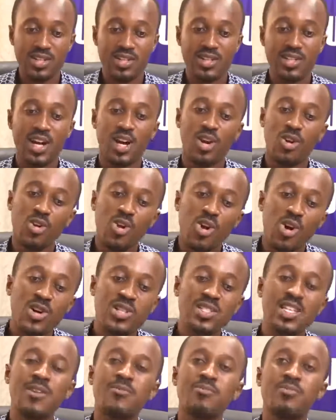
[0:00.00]
Now,
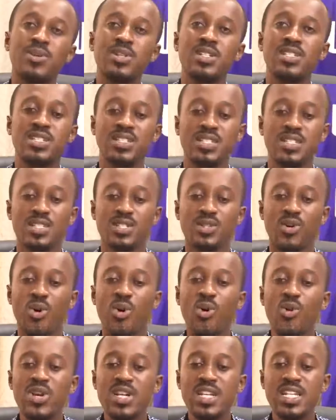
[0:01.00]
laws and policies
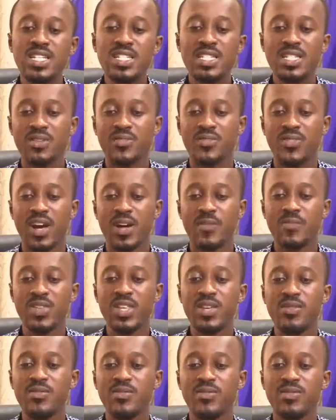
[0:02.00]
only differ
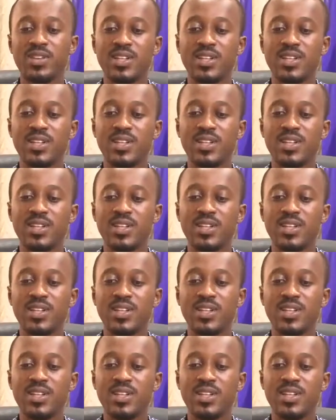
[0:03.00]
if